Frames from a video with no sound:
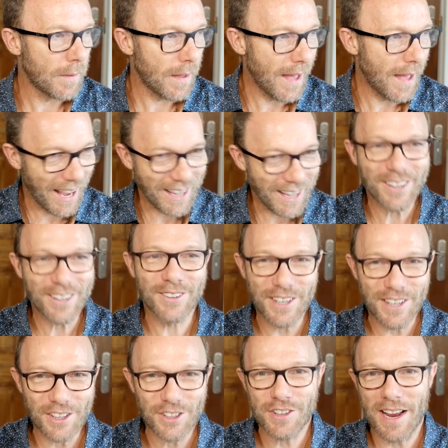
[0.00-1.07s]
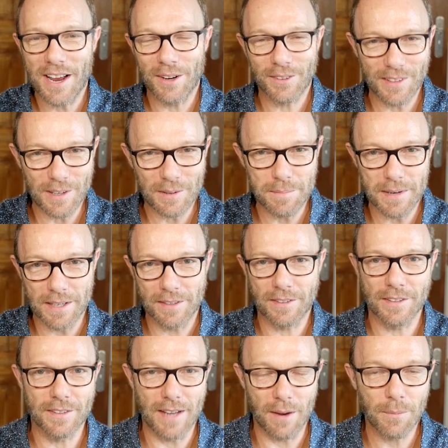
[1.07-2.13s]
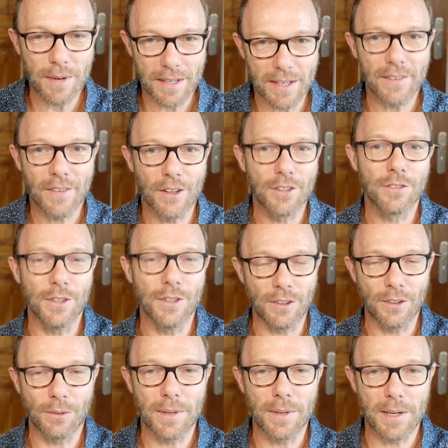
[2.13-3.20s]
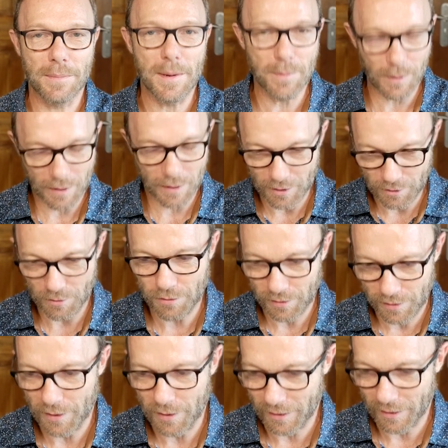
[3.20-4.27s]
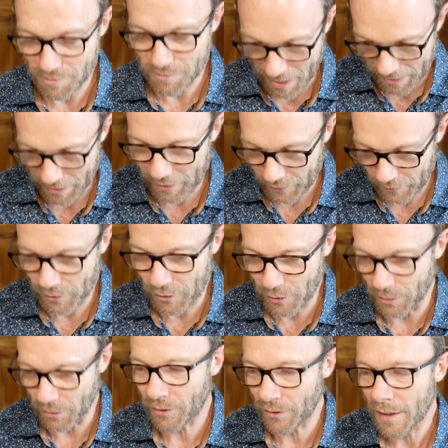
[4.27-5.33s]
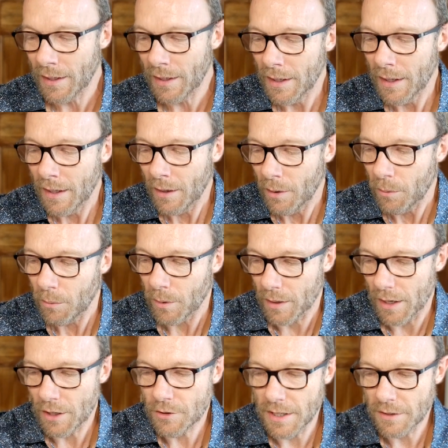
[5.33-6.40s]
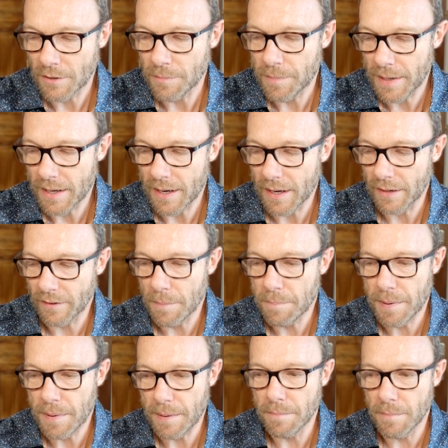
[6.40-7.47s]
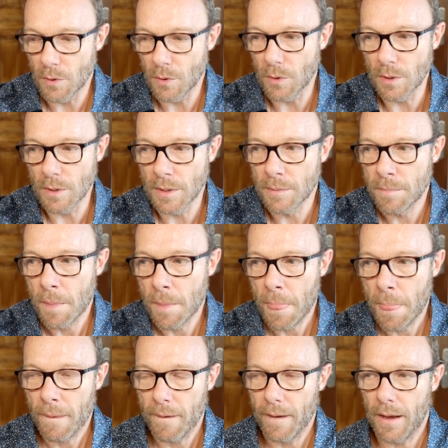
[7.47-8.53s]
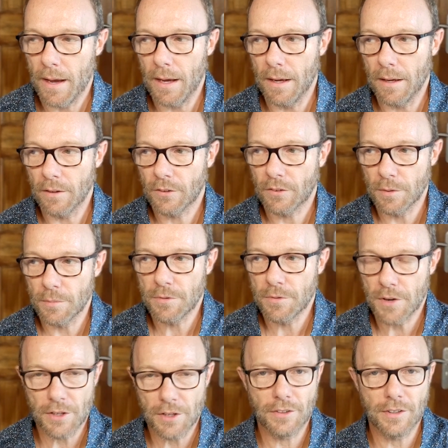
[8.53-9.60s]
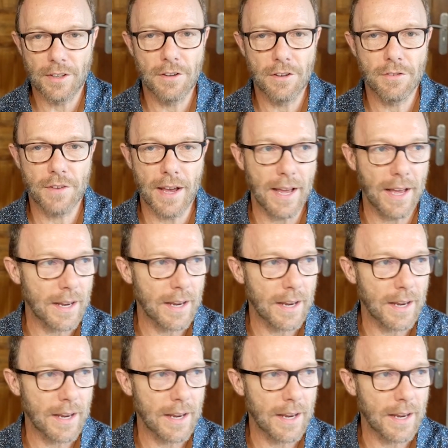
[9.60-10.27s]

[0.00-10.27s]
angry, shouty, militant, and we need those voices. We need people kind of going and rattling at the doors. What I try to be is a bit more subversive and